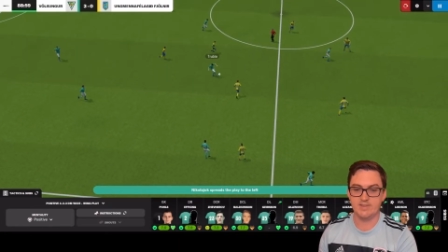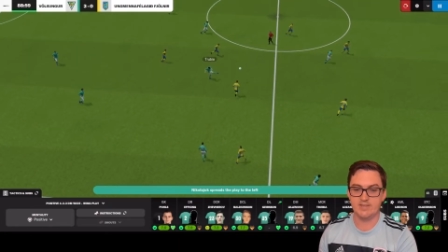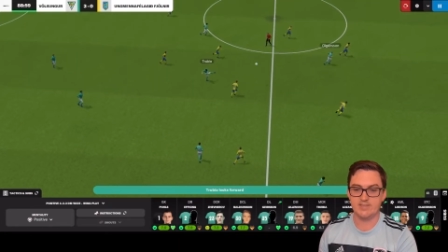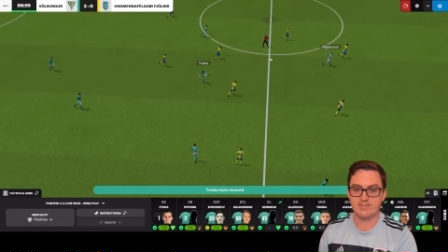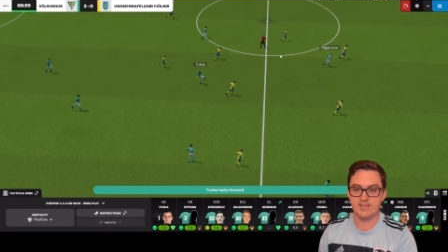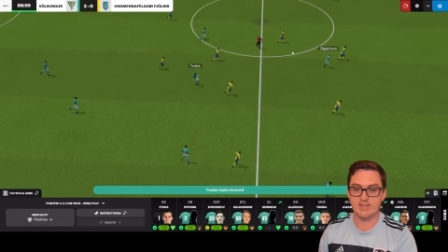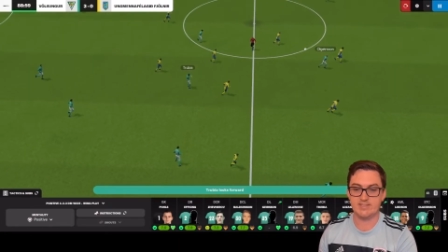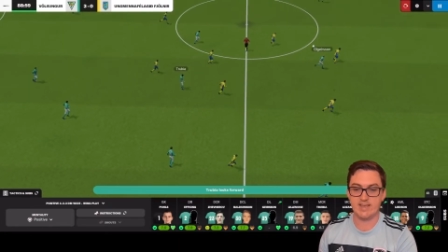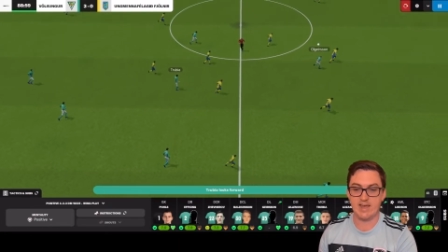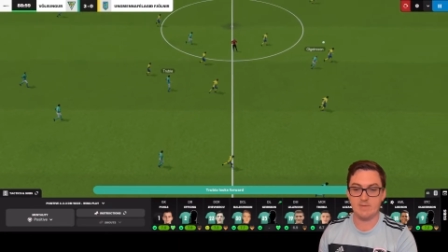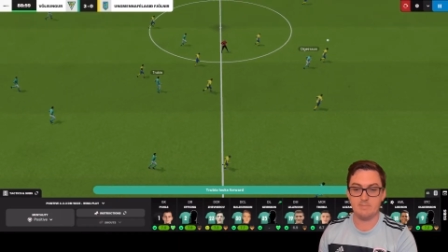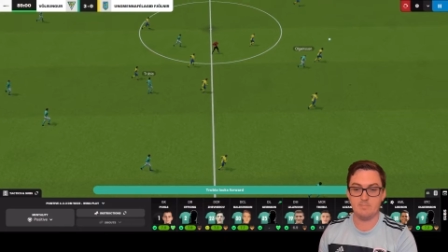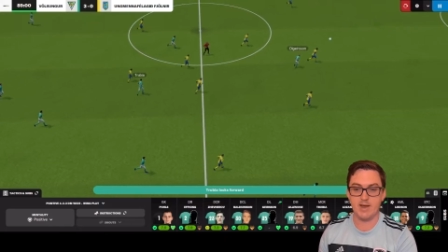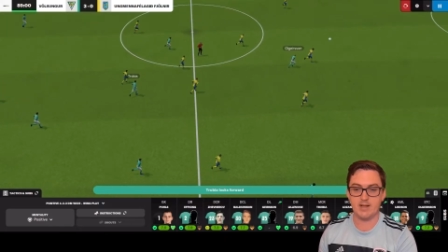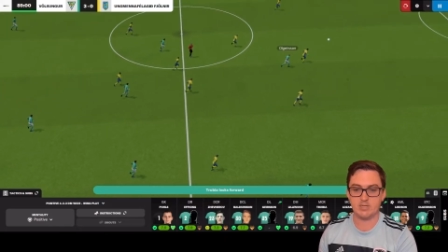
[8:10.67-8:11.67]
This is a
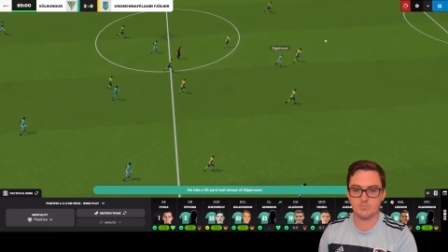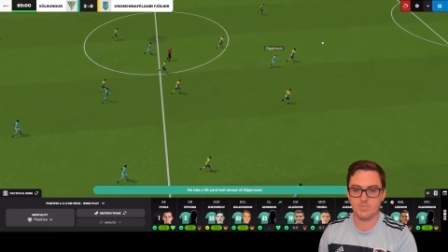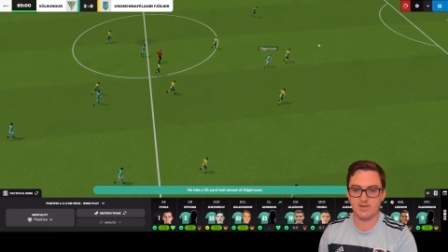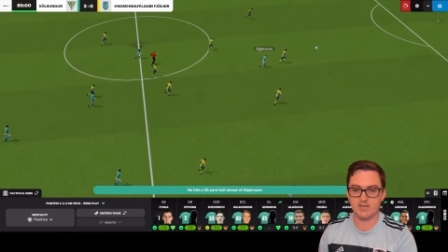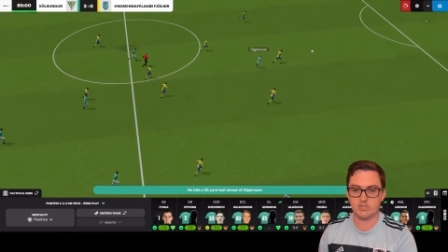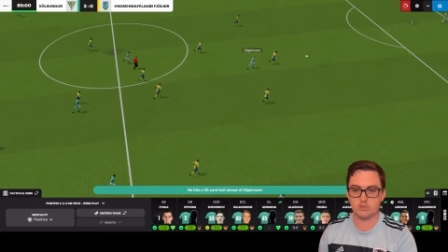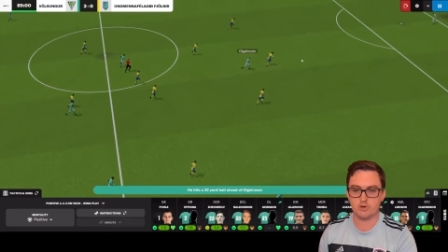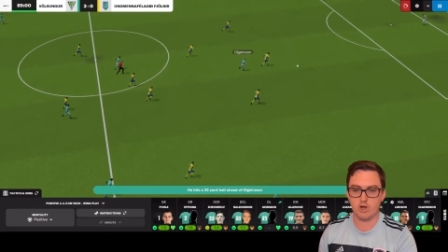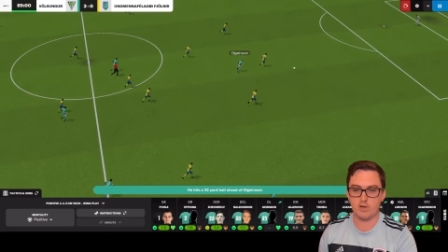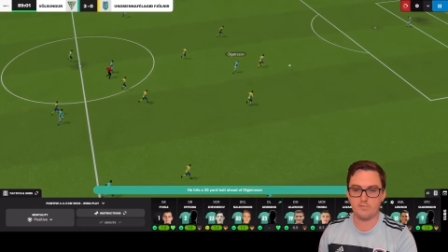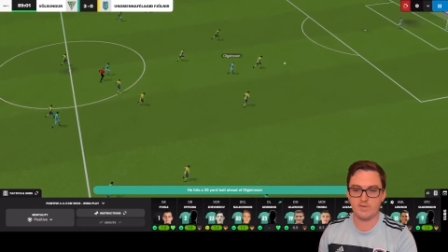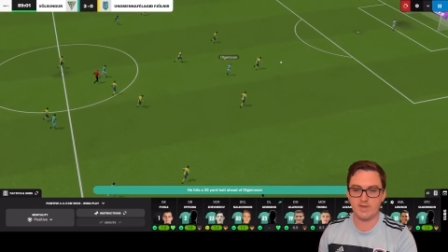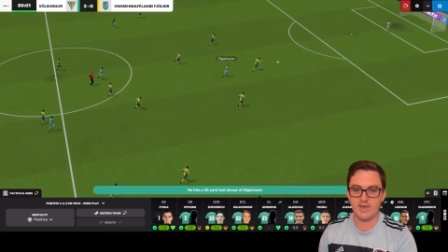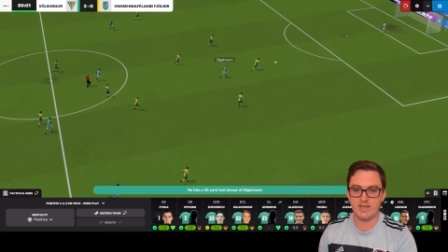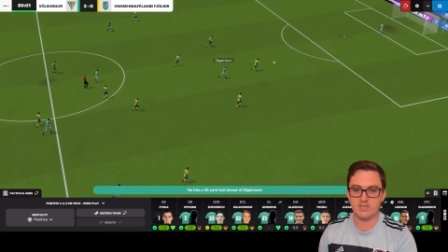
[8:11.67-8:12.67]
much bigger
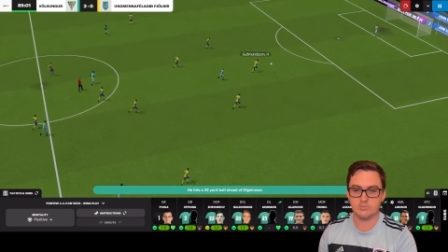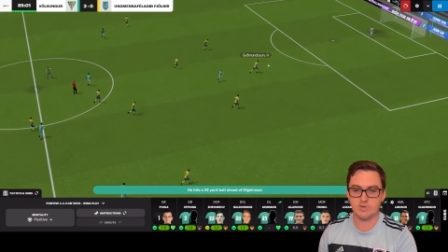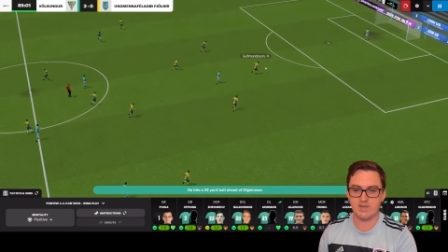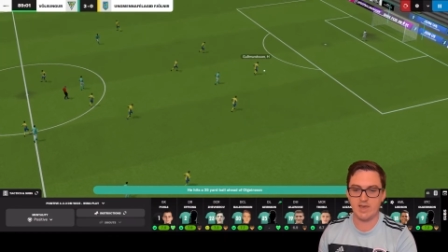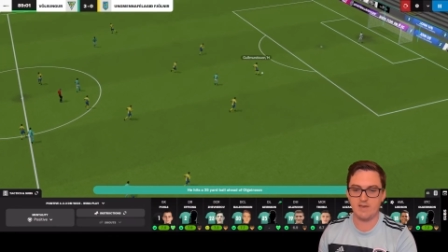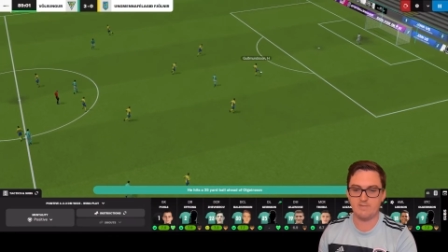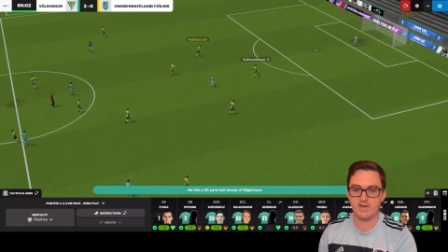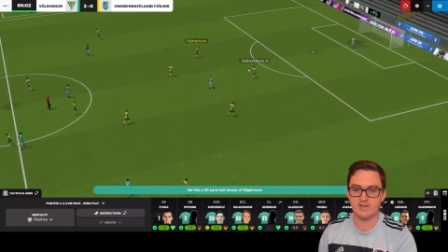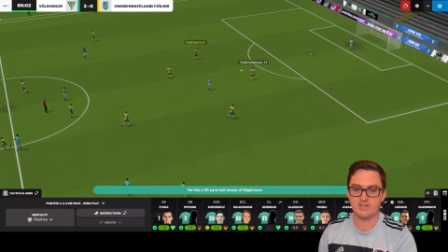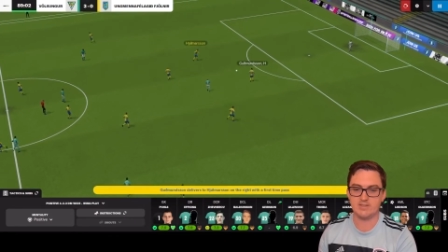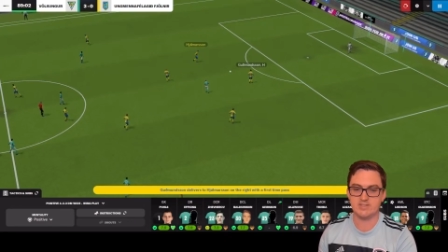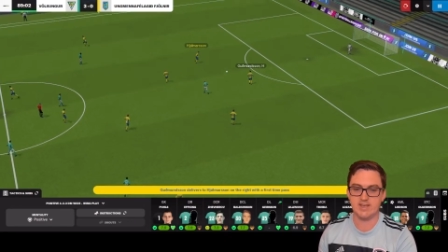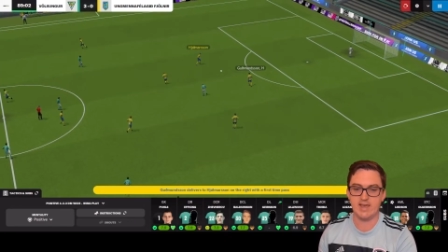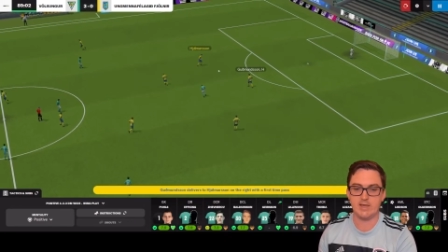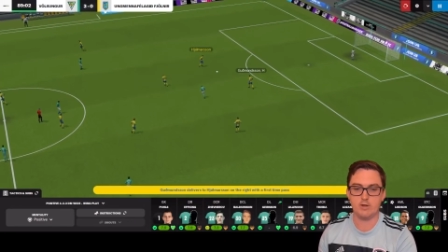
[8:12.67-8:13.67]
trophy as we have had to
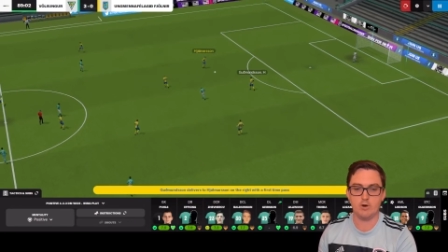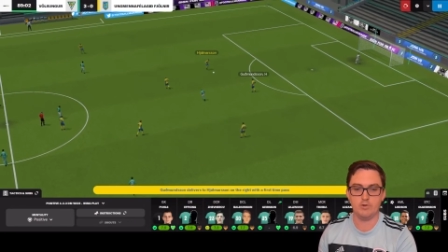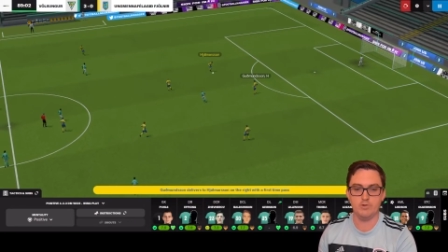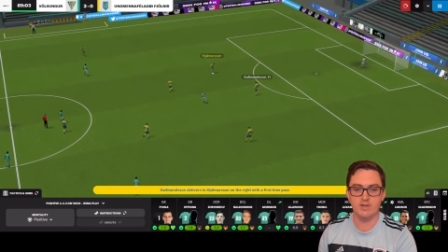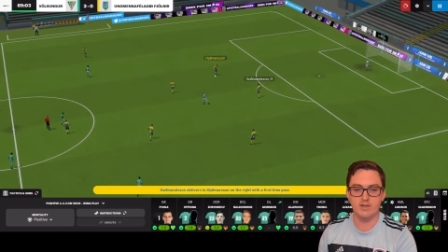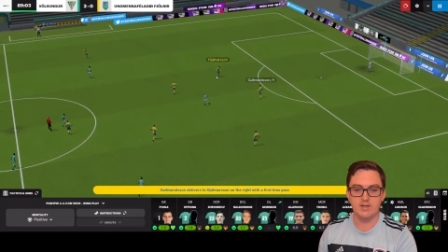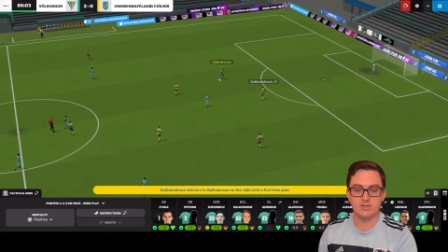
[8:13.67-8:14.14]
take on